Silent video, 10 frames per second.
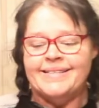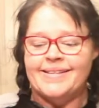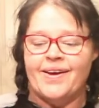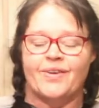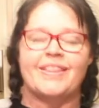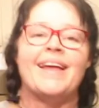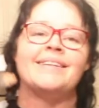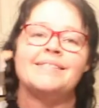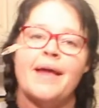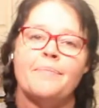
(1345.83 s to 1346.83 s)
So
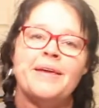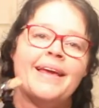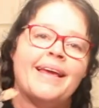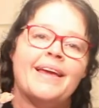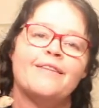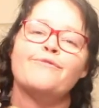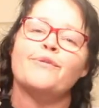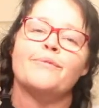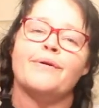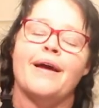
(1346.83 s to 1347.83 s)
thanks Debbie again
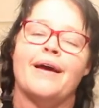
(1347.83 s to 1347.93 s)
for